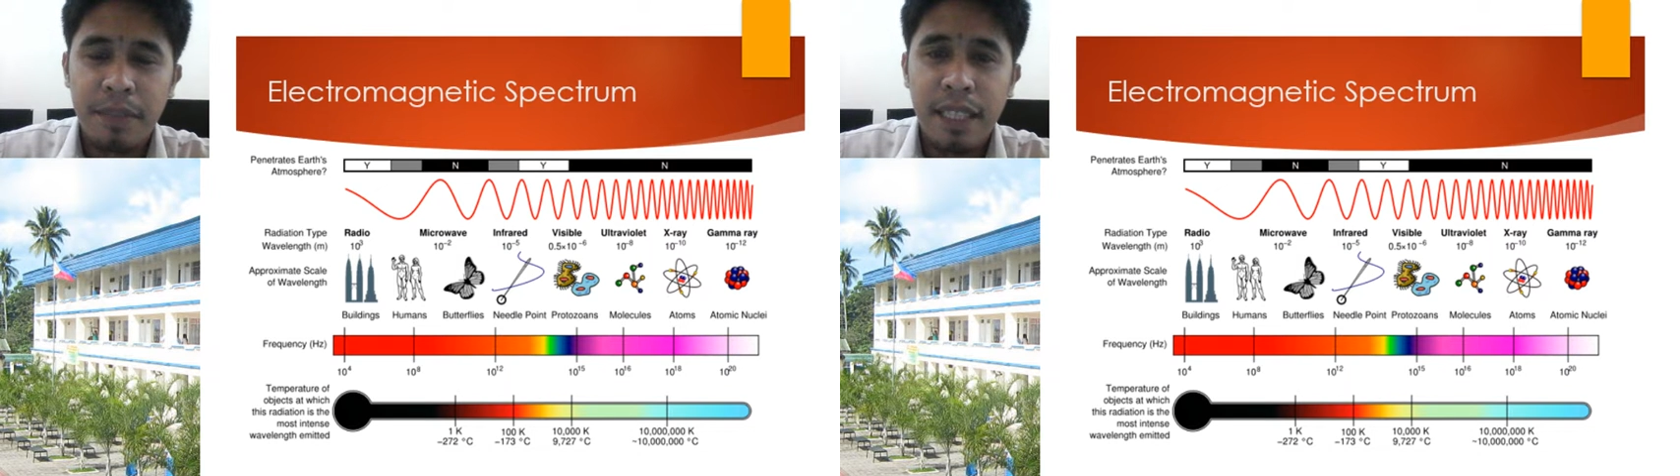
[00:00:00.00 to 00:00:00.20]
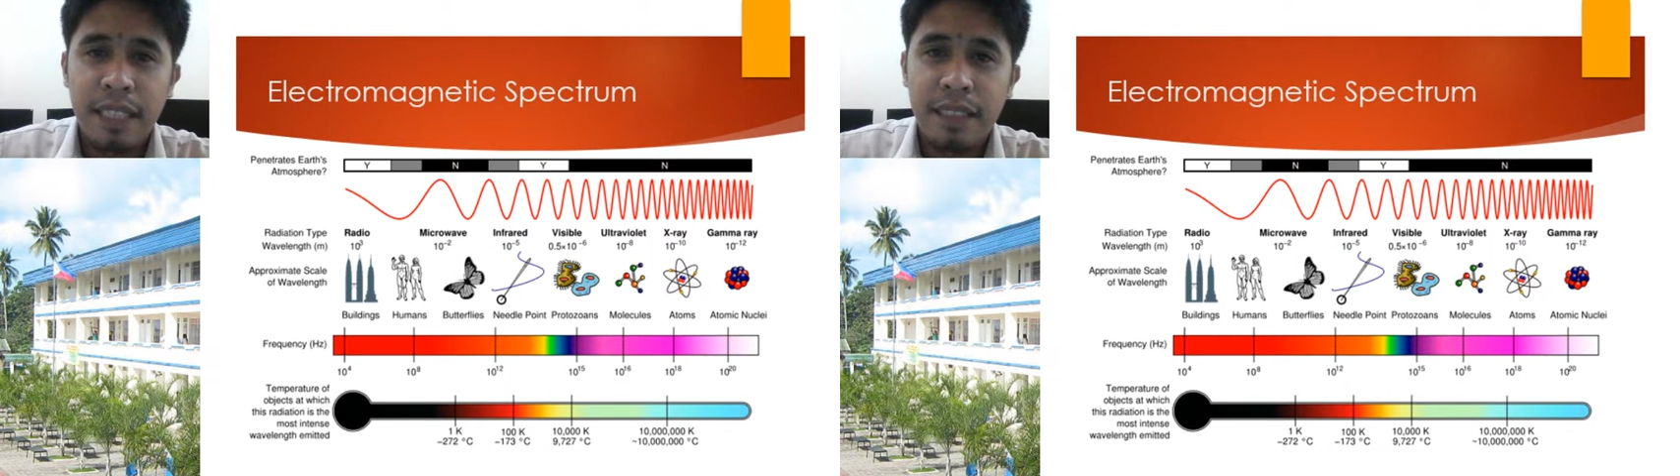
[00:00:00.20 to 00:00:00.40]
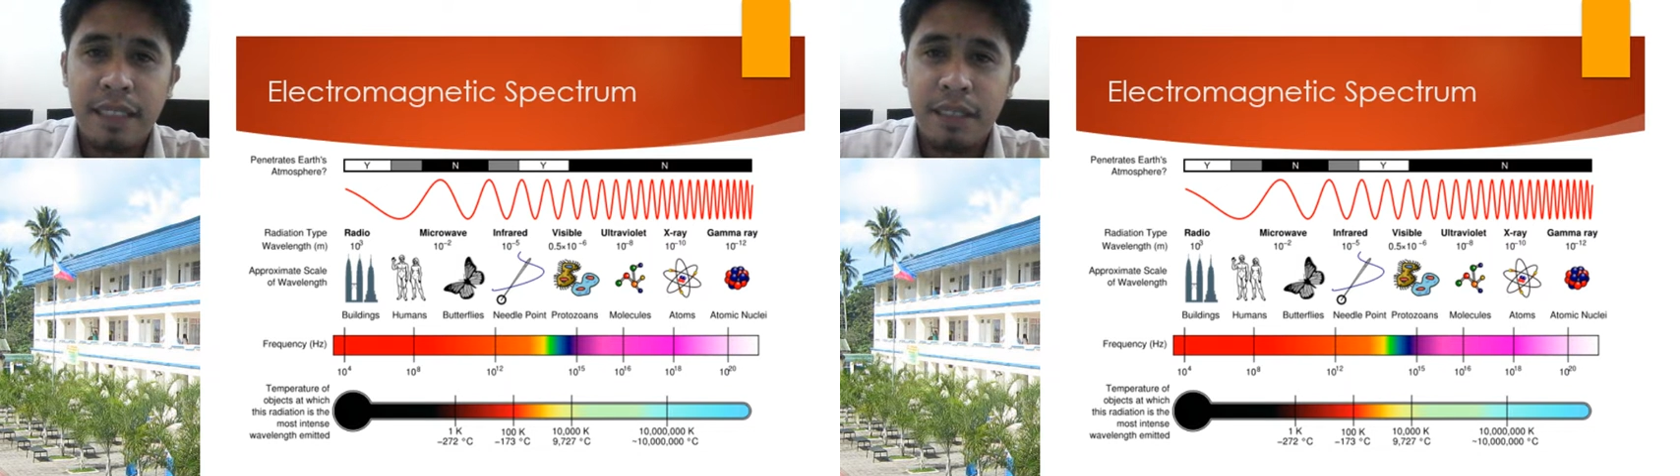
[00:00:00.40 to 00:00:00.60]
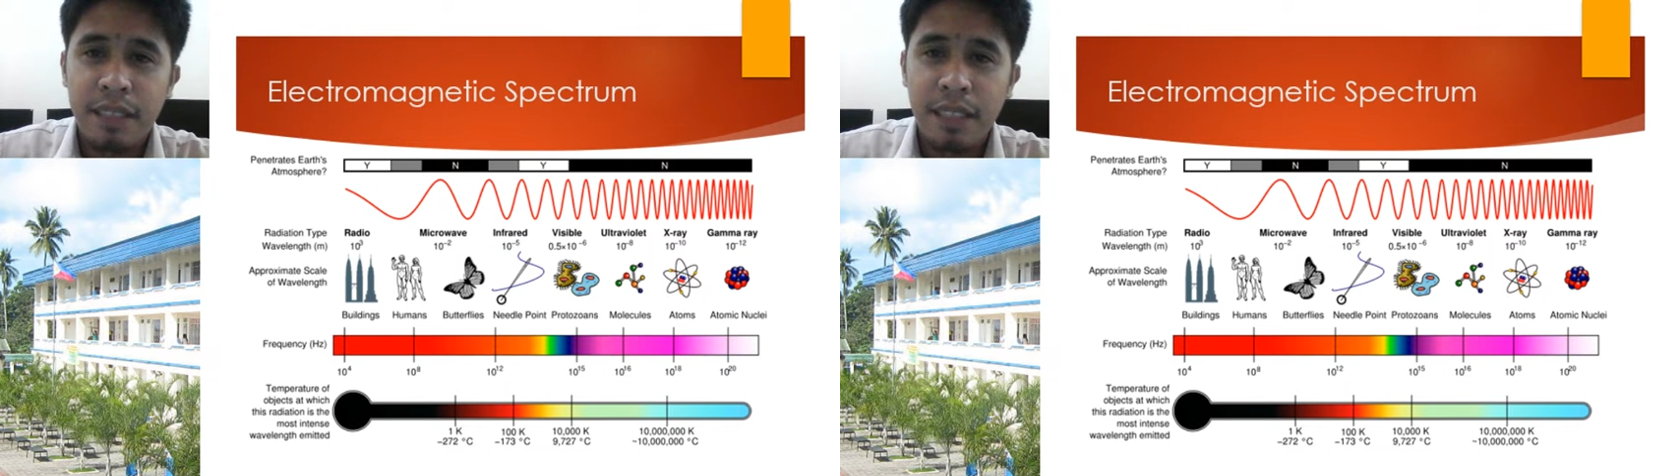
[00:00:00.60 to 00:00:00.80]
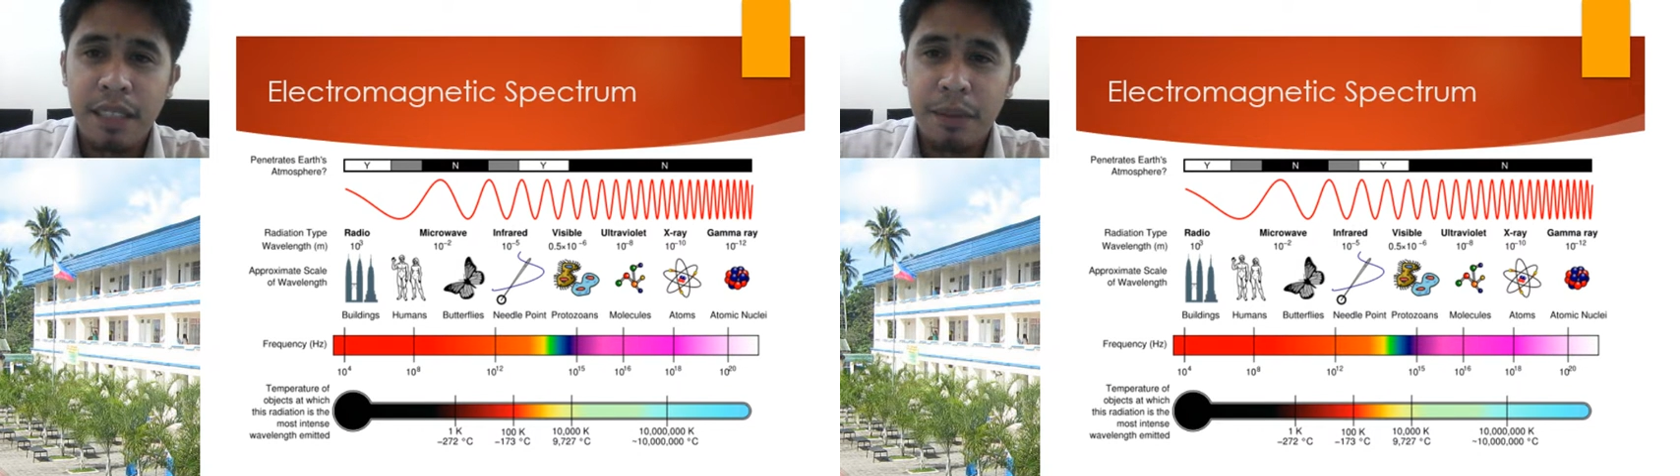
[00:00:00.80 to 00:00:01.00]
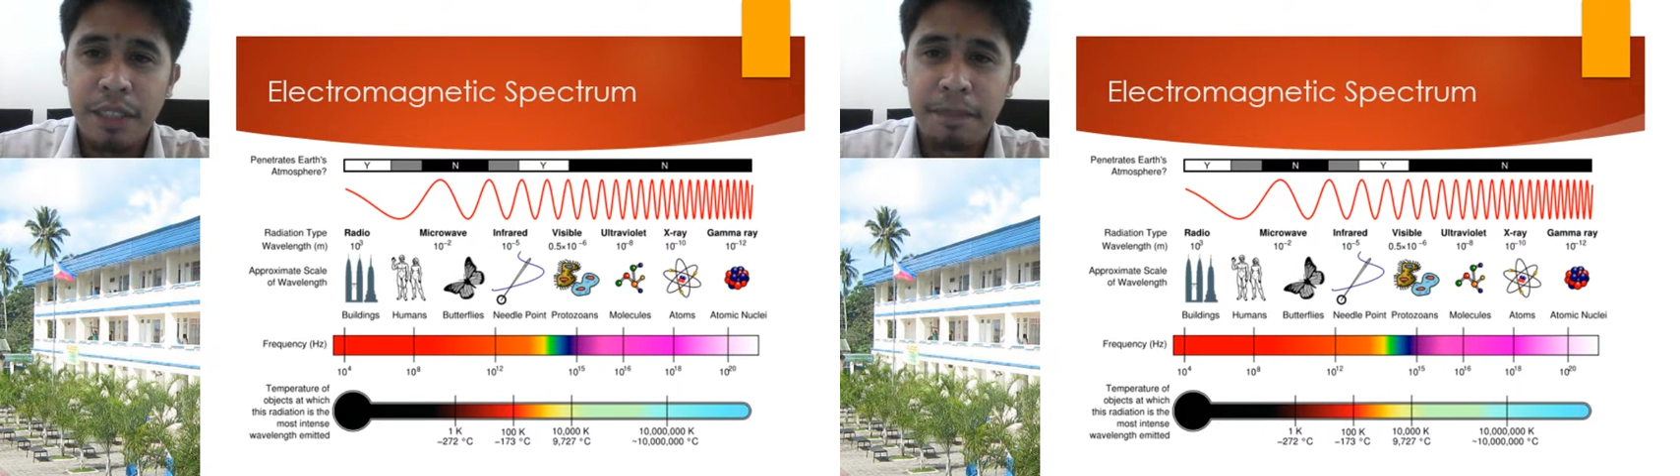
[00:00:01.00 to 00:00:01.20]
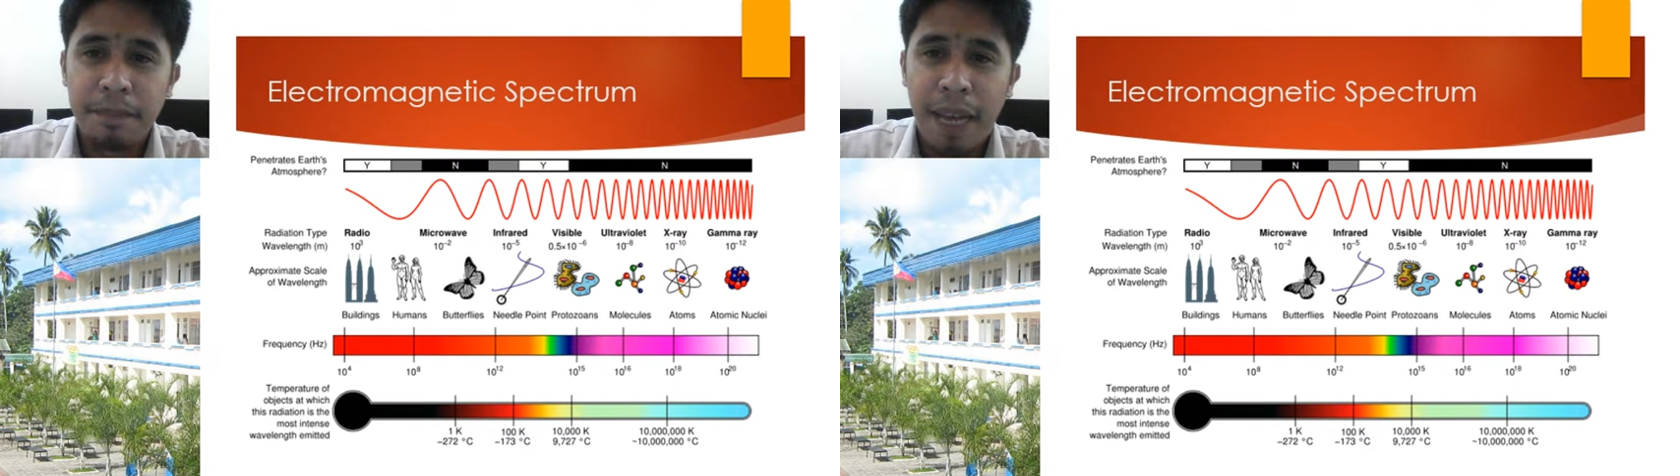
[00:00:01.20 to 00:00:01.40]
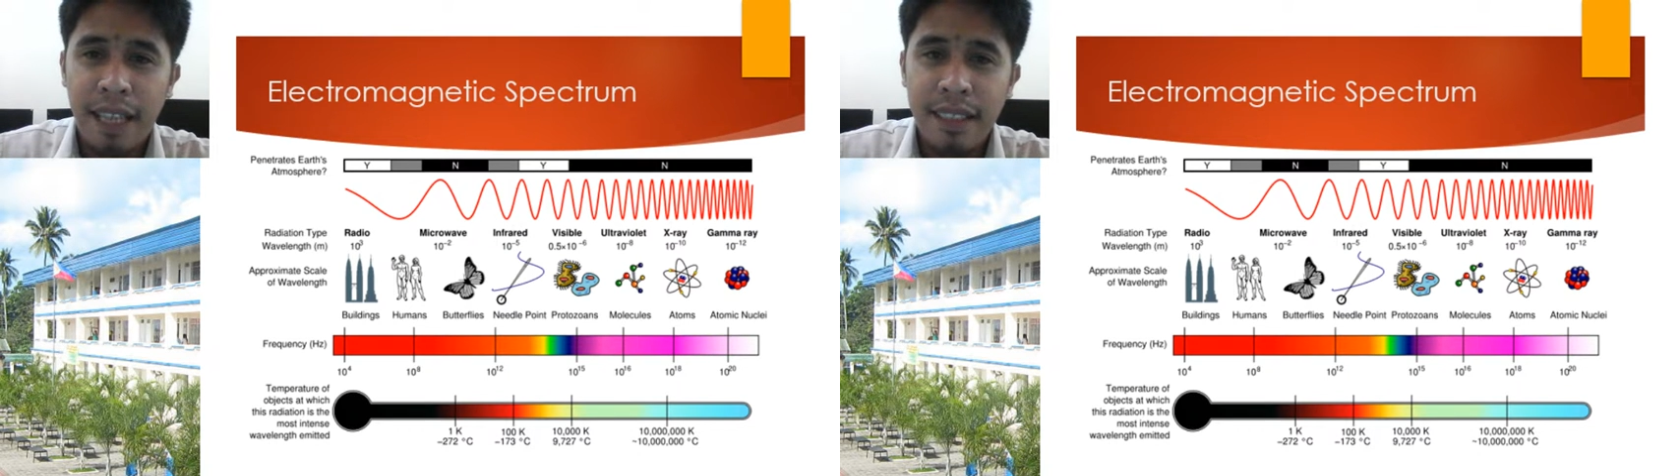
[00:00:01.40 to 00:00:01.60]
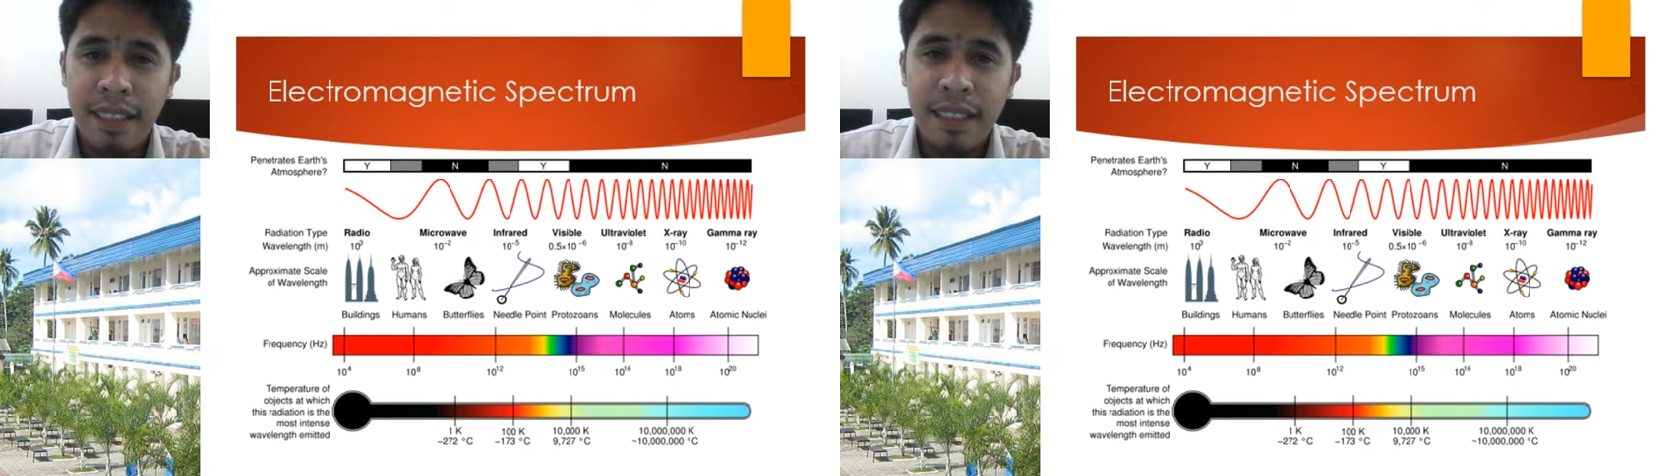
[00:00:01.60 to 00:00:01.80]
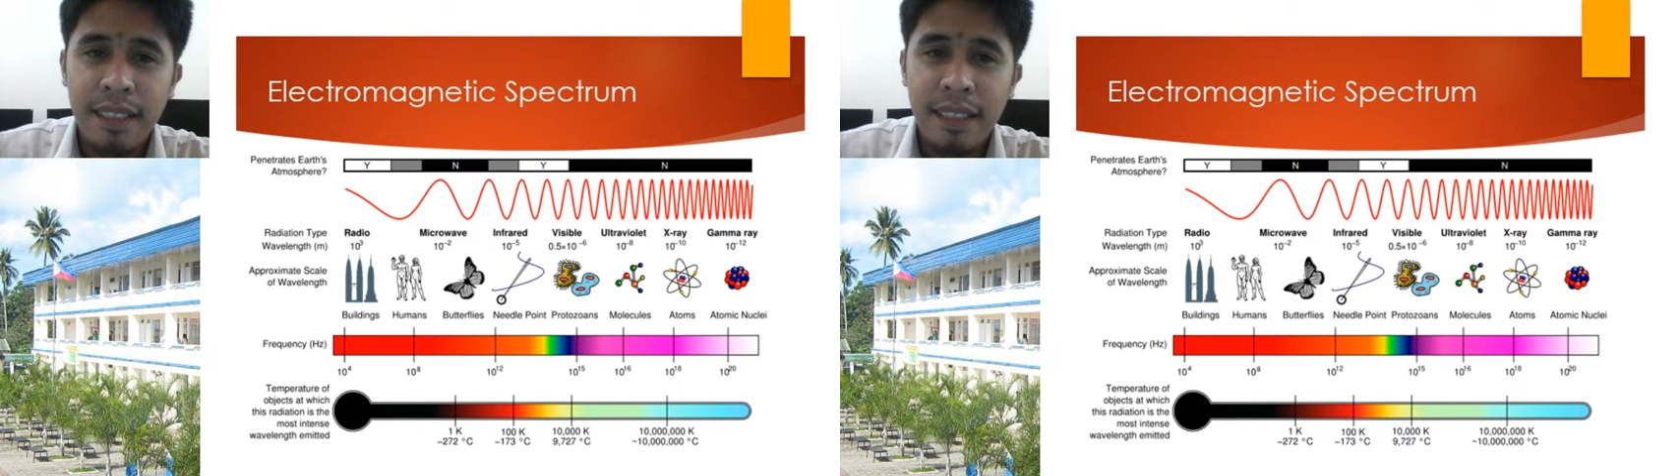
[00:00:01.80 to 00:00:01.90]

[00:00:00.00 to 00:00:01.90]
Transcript: is the continuous band